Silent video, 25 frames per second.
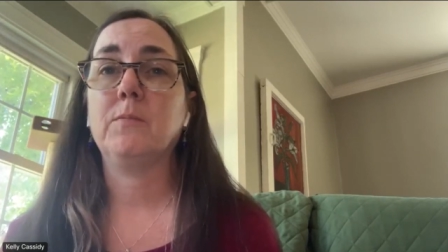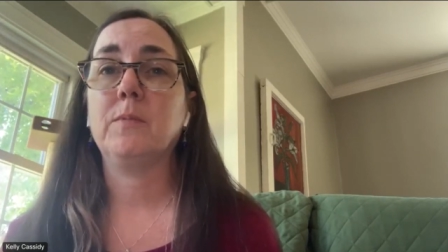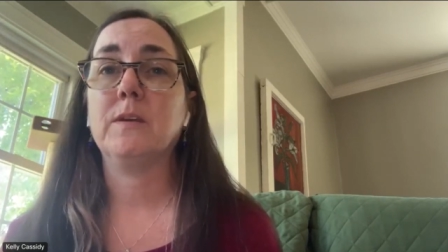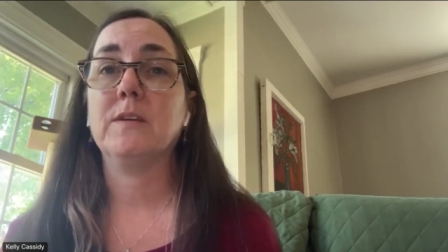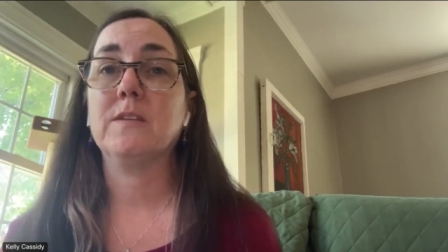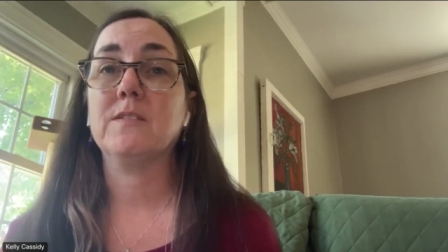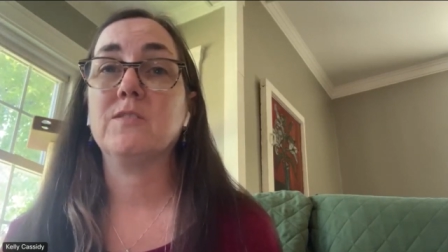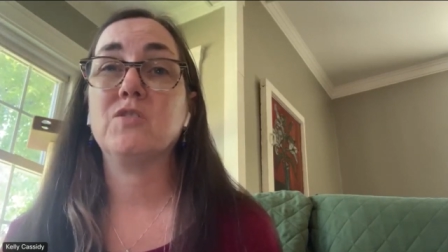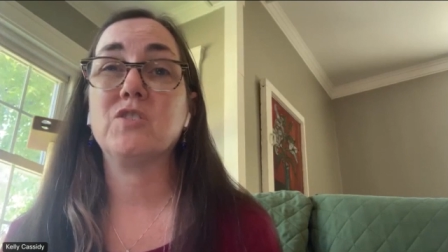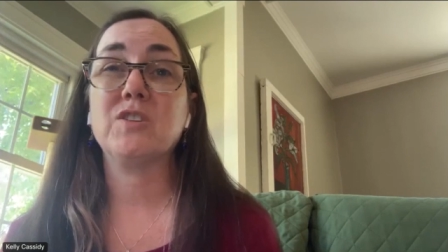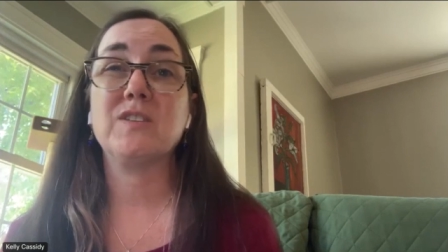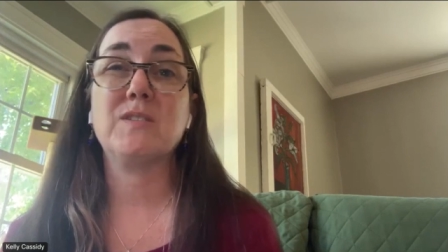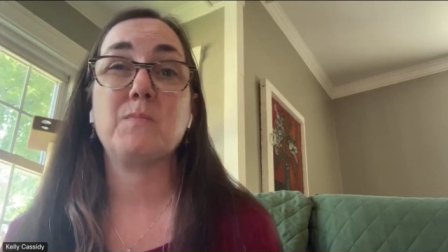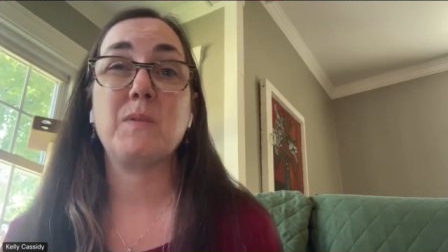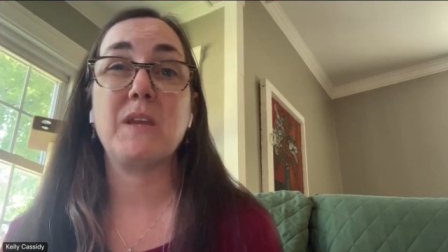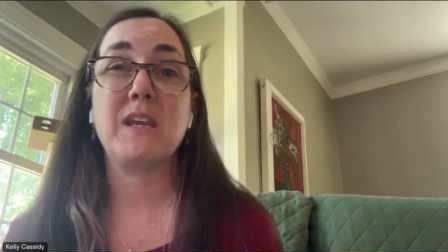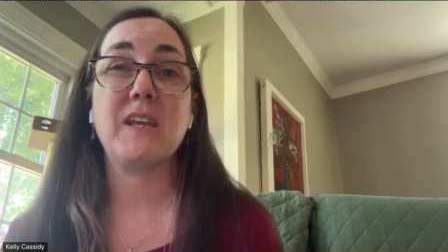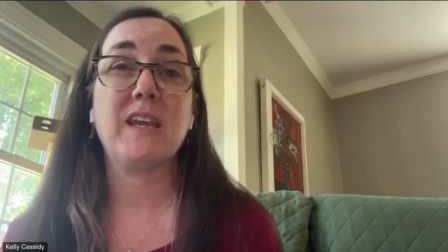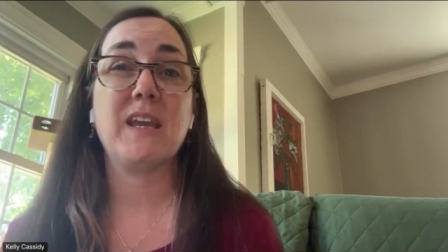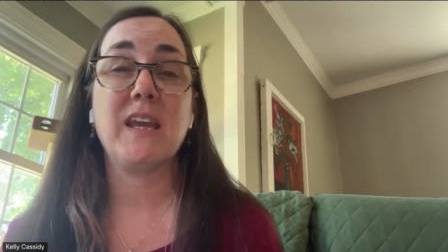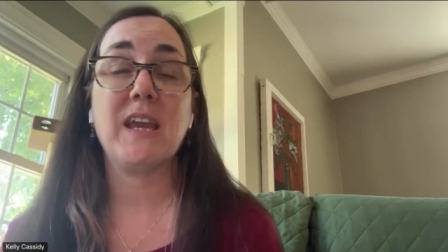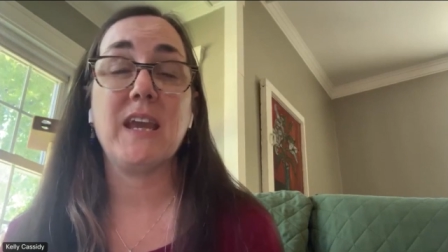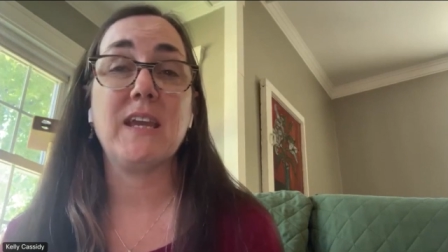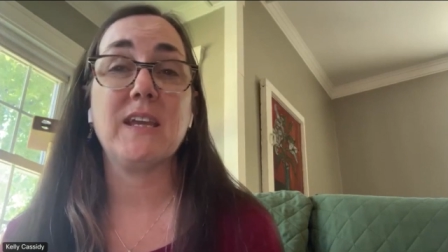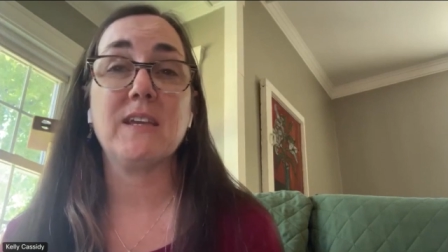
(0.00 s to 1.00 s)
because just
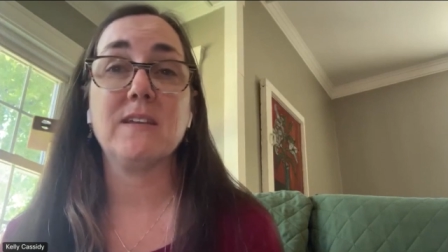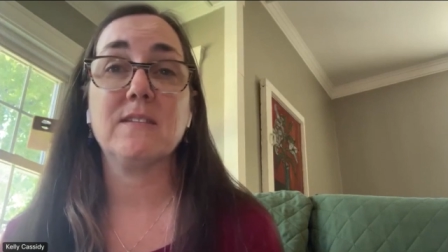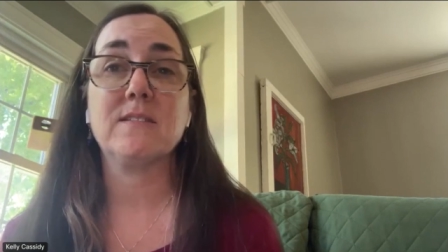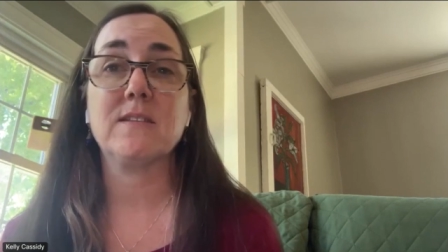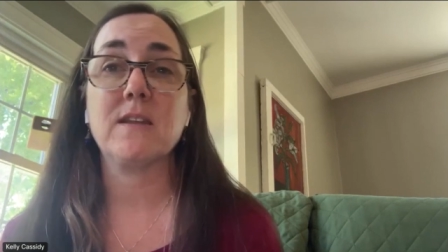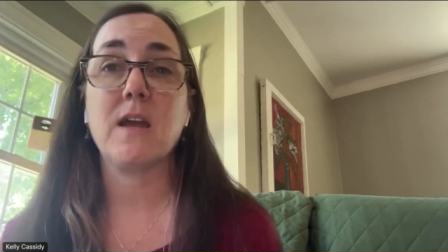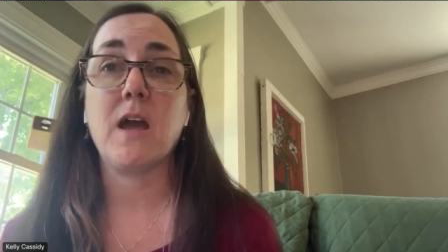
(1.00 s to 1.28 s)
being gay is